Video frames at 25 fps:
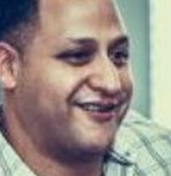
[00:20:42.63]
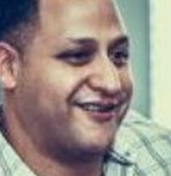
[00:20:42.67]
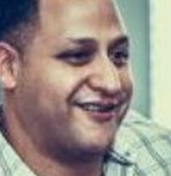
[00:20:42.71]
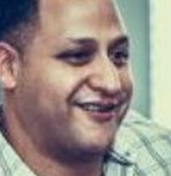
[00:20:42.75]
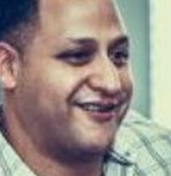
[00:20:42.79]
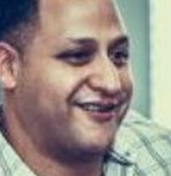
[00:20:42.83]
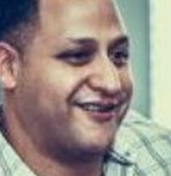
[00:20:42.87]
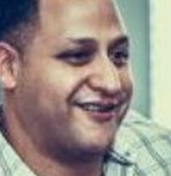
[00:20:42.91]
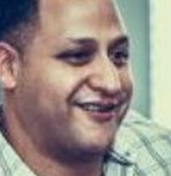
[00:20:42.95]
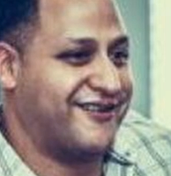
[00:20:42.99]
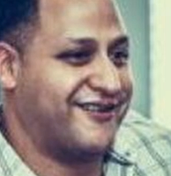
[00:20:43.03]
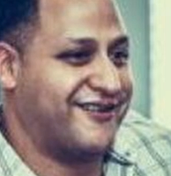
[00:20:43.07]

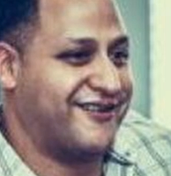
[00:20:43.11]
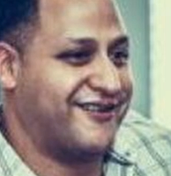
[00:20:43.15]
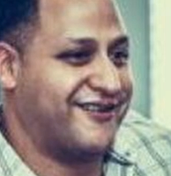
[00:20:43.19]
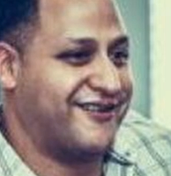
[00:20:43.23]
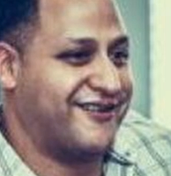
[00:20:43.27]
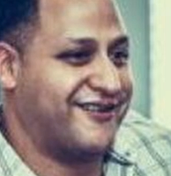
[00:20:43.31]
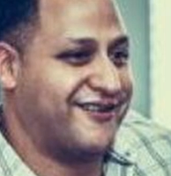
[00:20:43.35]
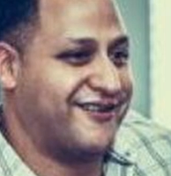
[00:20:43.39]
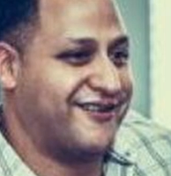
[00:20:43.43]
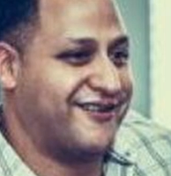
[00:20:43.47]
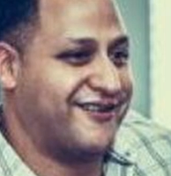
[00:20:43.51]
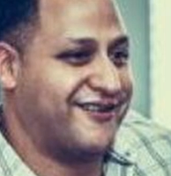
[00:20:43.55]

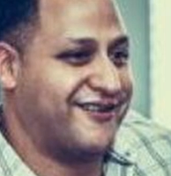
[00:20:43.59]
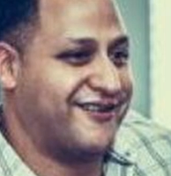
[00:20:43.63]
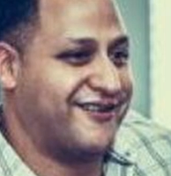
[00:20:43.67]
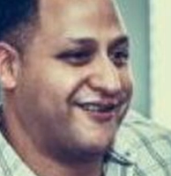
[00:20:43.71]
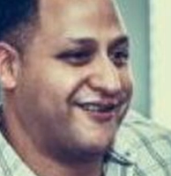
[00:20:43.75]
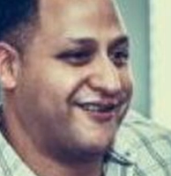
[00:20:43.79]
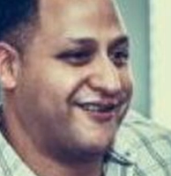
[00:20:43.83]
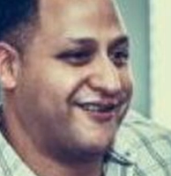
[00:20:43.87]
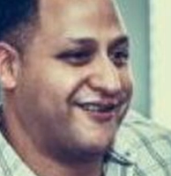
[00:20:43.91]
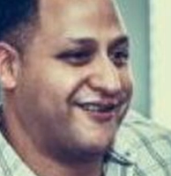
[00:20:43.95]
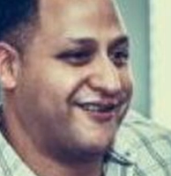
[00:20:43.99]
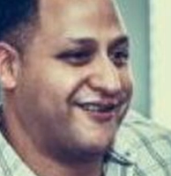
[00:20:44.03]

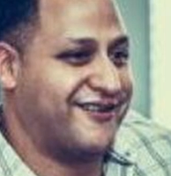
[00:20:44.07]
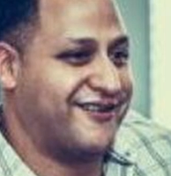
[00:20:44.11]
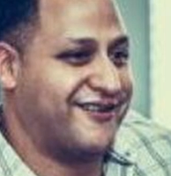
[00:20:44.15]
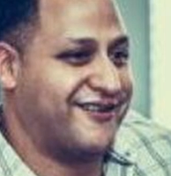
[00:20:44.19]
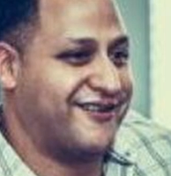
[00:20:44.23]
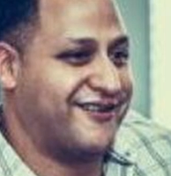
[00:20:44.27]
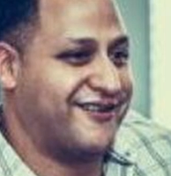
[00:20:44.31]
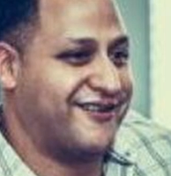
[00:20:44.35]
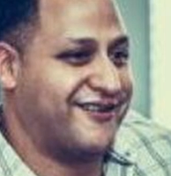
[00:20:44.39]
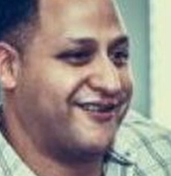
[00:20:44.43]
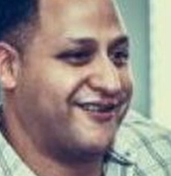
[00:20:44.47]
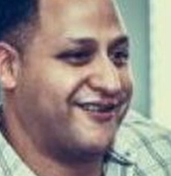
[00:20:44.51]

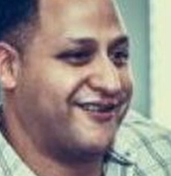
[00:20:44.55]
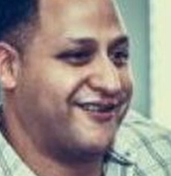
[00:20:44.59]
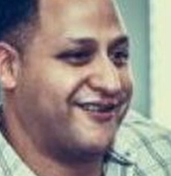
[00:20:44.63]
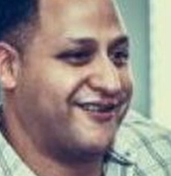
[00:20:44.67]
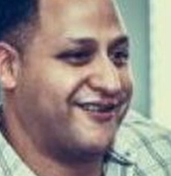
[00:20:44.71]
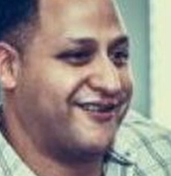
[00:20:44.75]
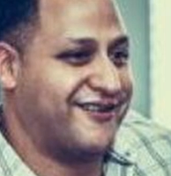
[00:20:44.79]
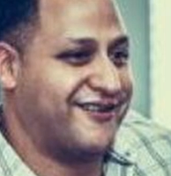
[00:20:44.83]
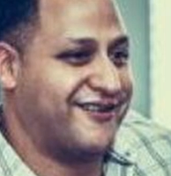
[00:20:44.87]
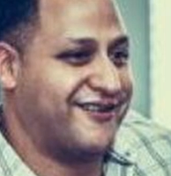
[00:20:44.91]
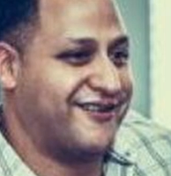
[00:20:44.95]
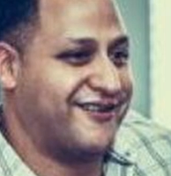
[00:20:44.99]

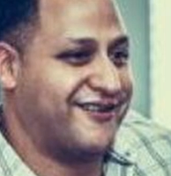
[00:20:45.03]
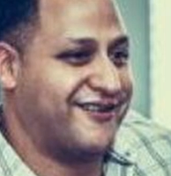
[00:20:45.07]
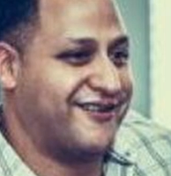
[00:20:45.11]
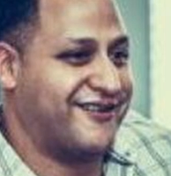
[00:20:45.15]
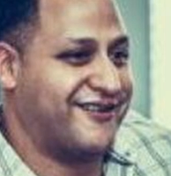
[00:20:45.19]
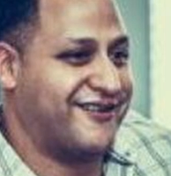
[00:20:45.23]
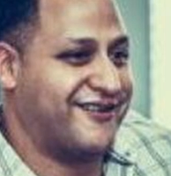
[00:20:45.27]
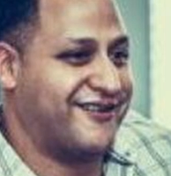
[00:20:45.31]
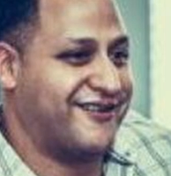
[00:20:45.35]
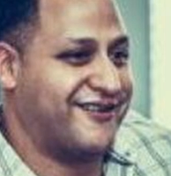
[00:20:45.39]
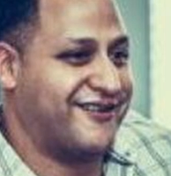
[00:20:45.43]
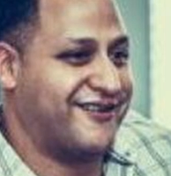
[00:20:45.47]

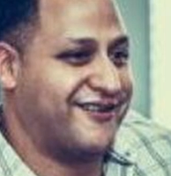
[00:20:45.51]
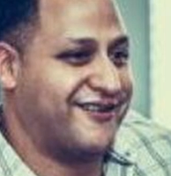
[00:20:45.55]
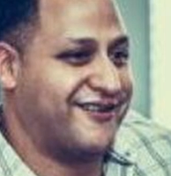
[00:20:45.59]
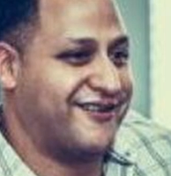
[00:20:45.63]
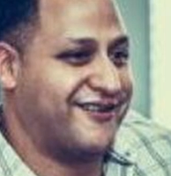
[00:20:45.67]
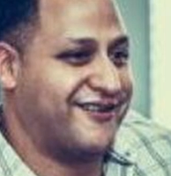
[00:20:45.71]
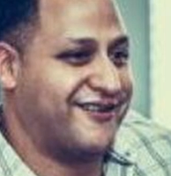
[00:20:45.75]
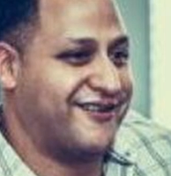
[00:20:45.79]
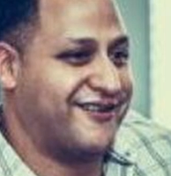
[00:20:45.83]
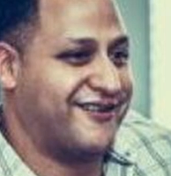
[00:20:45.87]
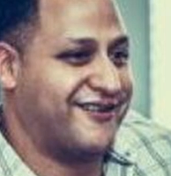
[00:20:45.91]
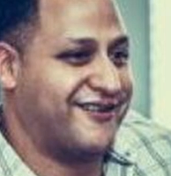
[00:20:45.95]

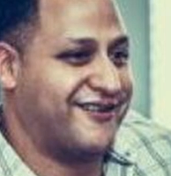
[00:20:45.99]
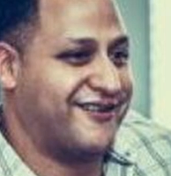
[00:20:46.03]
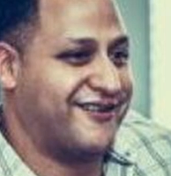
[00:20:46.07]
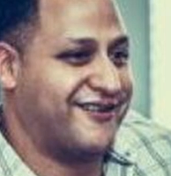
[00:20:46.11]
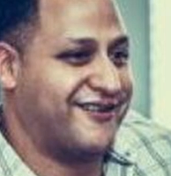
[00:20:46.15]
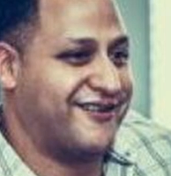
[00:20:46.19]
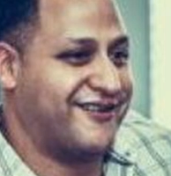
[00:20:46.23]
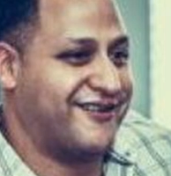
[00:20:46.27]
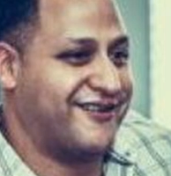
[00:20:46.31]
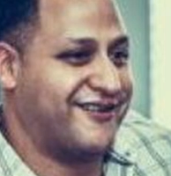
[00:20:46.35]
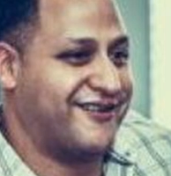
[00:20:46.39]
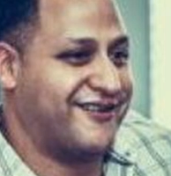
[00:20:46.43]

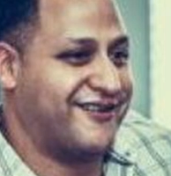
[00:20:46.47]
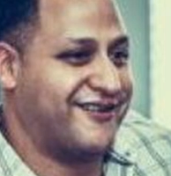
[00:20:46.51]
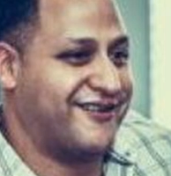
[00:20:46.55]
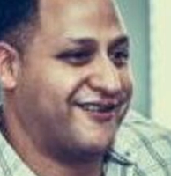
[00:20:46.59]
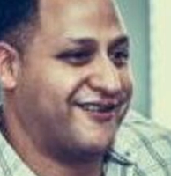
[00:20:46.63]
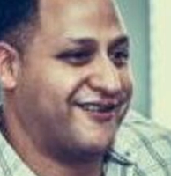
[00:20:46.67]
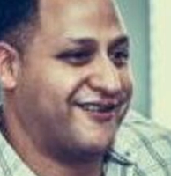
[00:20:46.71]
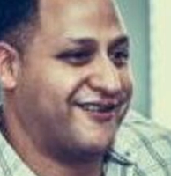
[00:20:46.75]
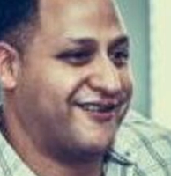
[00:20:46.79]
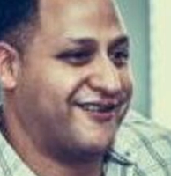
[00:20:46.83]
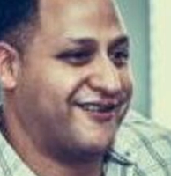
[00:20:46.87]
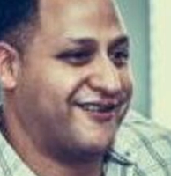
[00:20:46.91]

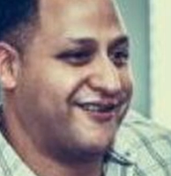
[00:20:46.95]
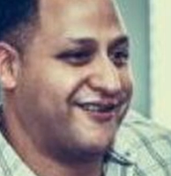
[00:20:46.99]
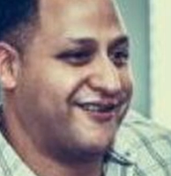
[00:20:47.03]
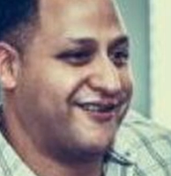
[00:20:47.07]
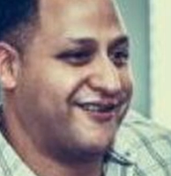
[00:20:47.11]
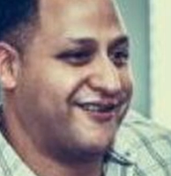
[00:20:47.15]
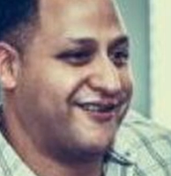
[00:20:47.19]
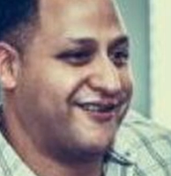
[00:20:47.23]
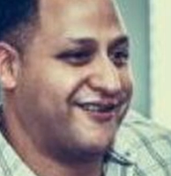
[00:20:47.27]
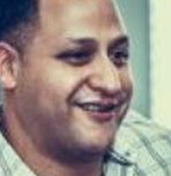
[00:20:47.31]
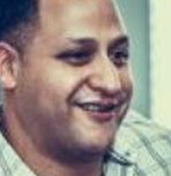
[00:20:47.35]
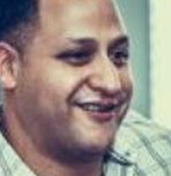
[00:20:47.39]

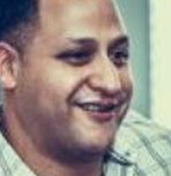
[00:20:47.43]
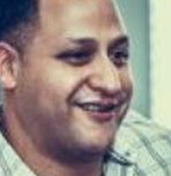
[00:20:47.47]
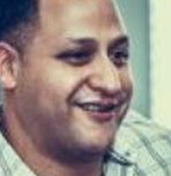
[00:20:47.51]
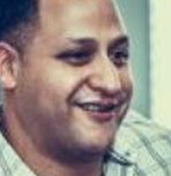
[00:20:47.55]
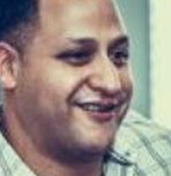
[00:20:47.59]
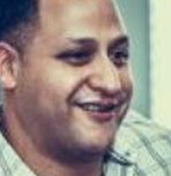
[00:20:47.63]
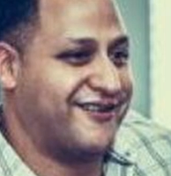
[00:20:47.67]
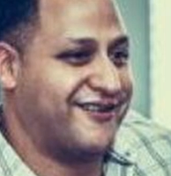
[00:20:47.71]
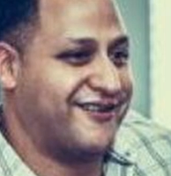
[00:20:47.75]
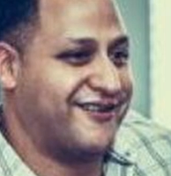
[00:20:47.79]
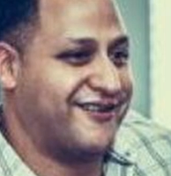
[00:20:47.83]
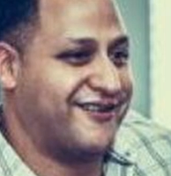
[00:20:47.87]

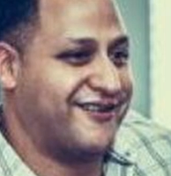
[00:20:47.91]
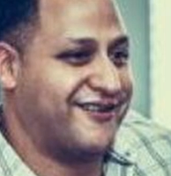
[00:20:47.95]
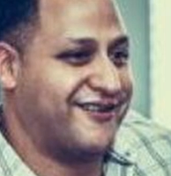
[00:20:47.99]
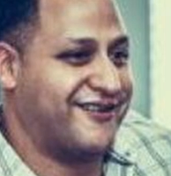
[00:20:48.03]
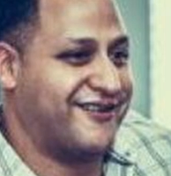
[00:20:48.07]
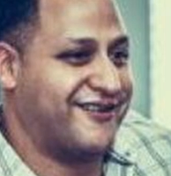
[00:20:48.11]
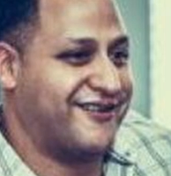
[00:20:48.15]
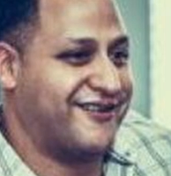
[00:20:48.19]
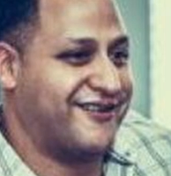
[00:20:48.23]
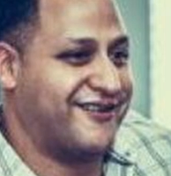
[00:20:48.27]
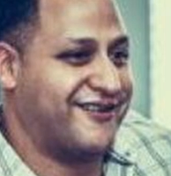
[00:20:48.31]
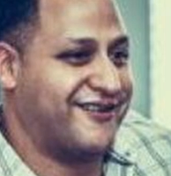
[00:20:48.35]

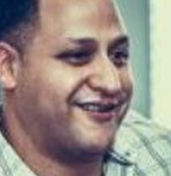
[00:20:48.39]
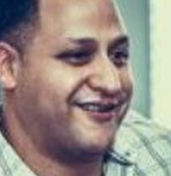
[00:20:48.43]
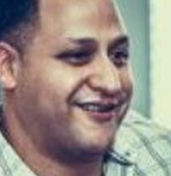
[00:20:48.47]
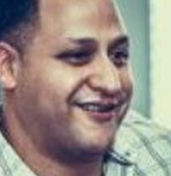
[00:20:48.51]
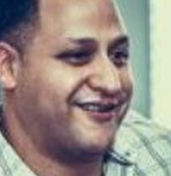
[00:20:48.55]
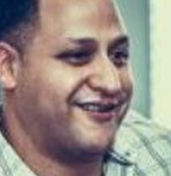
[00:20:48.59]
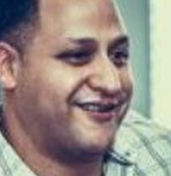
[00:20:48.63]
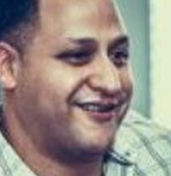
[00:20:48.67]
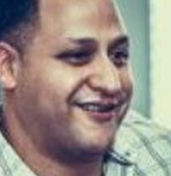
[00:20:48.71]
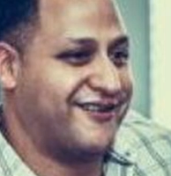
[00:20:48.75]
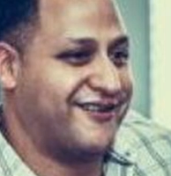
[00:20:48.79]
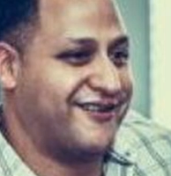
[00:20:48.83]

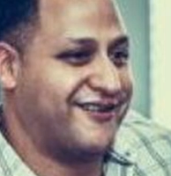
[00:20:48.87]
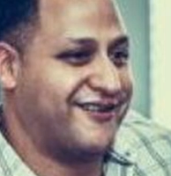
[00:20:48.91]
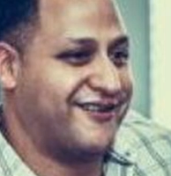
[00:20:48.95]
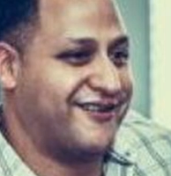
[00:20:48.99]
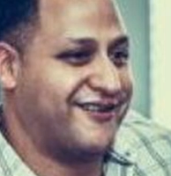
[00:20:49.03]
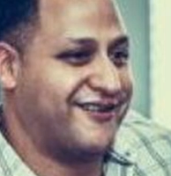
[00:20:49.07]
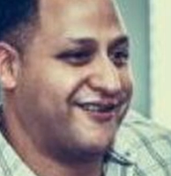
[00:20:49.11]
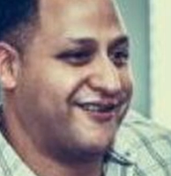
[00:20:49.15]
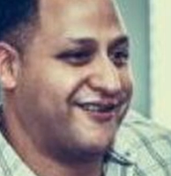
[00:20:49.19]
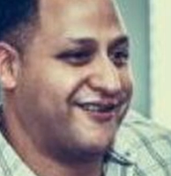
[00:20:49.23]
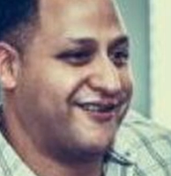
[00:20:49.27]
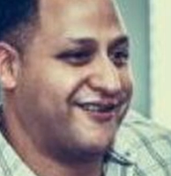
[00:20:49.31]

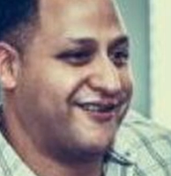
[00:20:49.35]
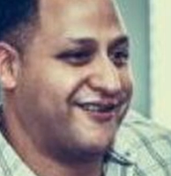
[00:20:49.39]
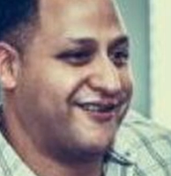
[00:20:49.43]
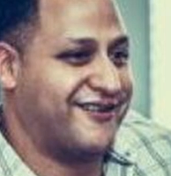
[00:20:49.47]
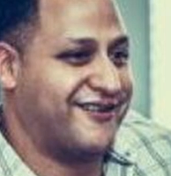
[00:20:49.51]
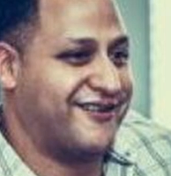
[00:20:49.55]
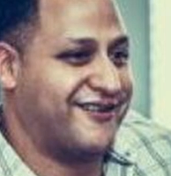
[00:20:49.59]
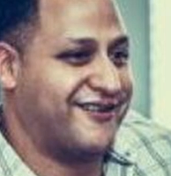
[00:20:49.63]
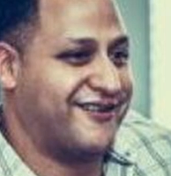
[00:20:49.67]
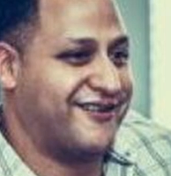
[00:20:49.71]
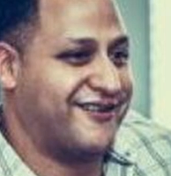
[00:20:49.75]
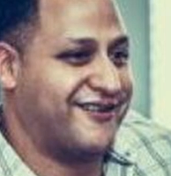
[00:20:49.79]

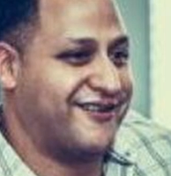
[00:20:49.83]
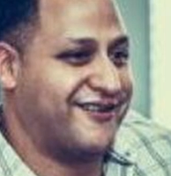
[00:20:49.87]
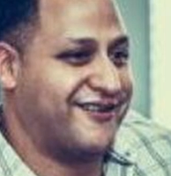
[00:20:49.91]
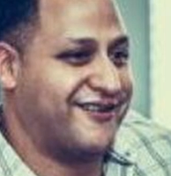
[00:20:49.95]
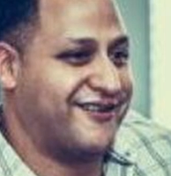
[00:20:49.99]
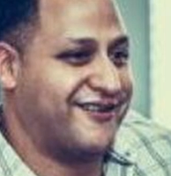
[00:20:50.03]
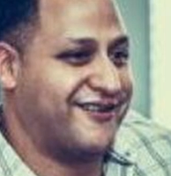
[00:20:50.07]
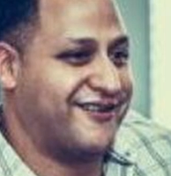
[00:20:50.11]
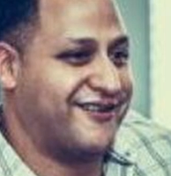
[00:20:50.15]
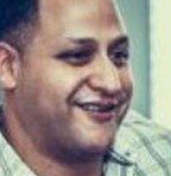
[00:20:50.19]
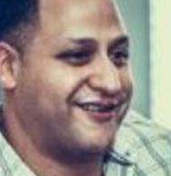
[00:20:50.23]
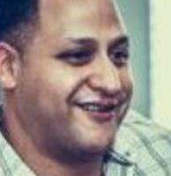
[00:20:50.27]

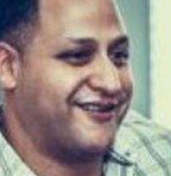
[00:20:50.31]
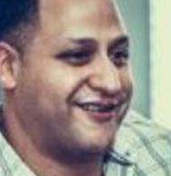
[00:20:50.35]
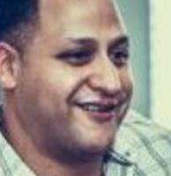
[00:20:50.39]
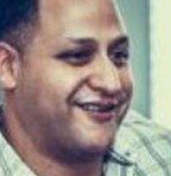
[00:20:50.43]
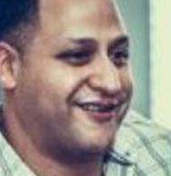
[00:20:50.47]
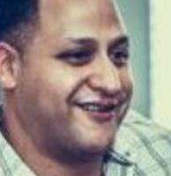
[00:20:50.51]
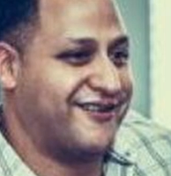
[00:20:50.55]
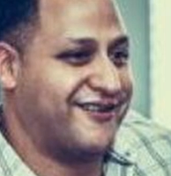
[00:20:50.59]
(no lip movement)